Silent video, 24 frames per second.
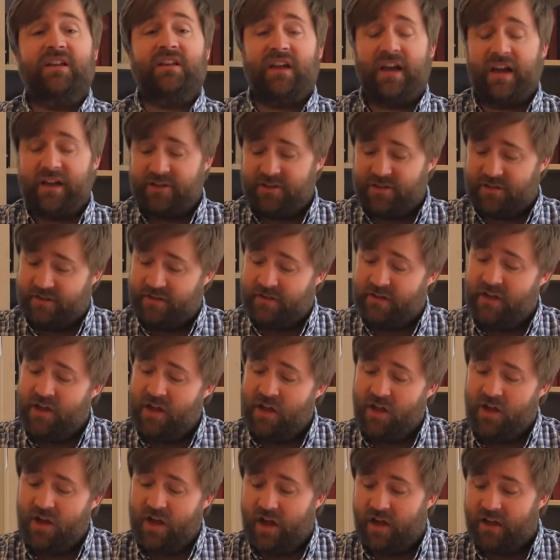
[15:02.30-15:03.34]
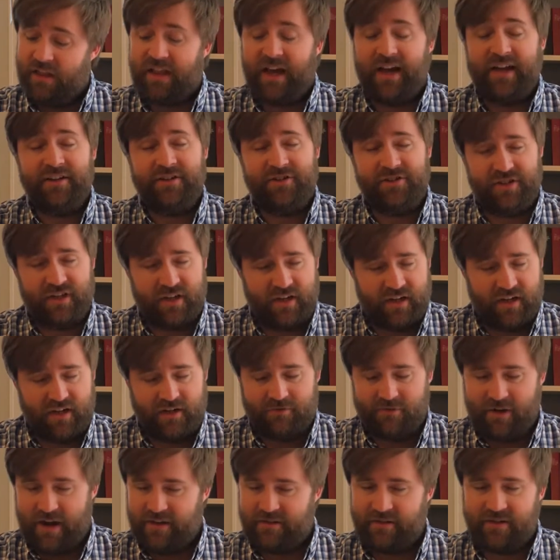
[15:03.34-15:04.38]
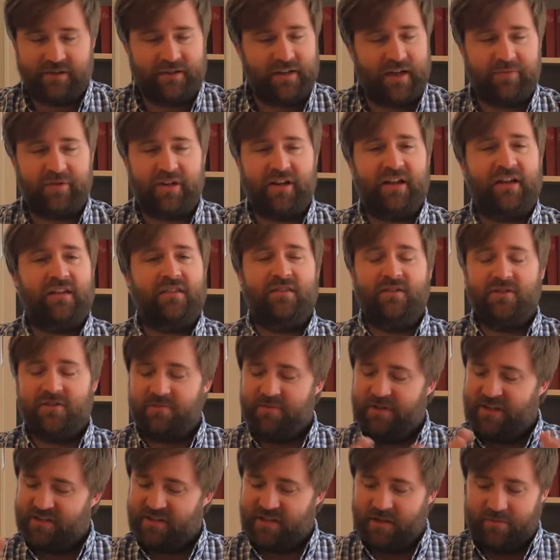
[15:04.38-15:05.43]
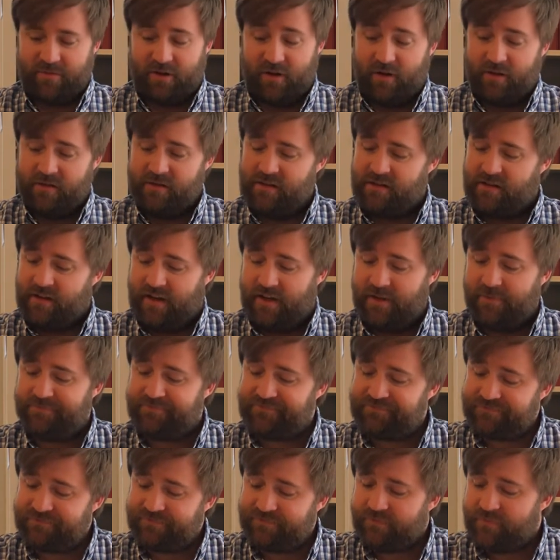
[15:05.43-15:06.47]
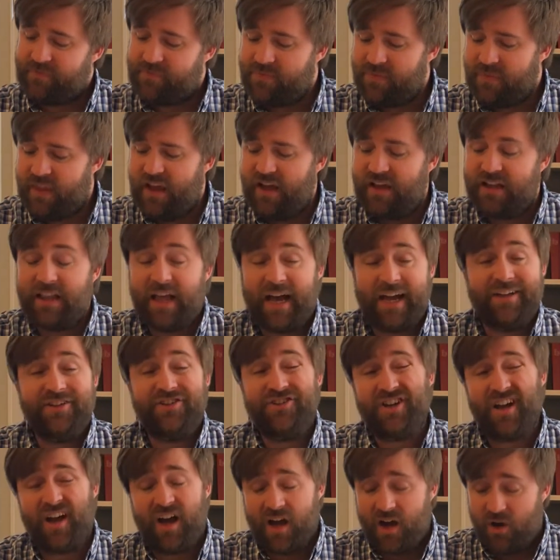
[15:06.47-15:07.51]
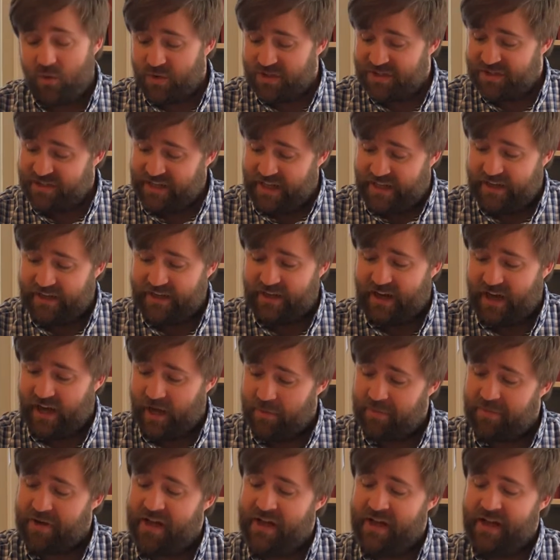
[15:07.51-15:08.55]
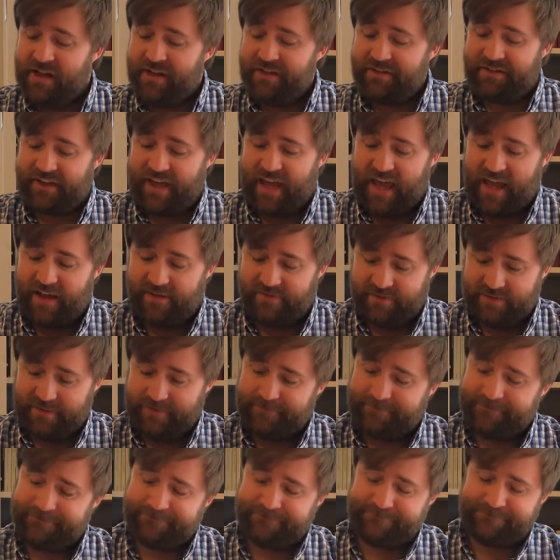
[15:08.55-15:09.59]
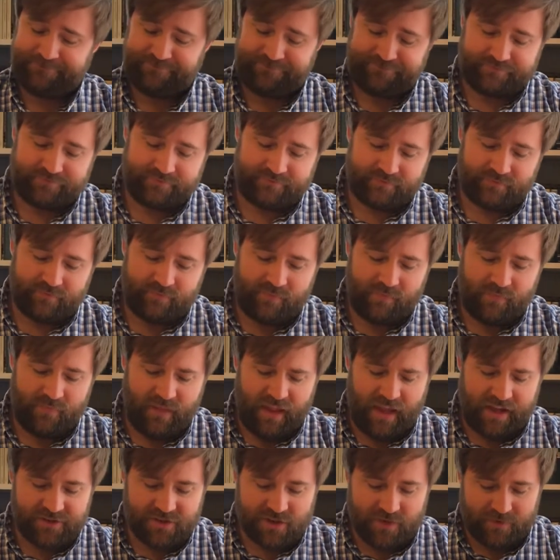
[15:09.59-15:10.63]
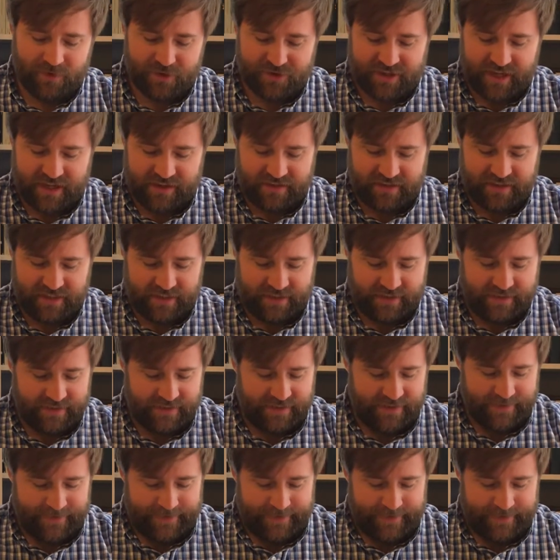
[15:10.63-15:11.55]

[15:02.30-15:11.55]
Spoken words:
Elijah, I'm going to get those mixed up all the time. Elijah was taken up to heaven. And so verse 18.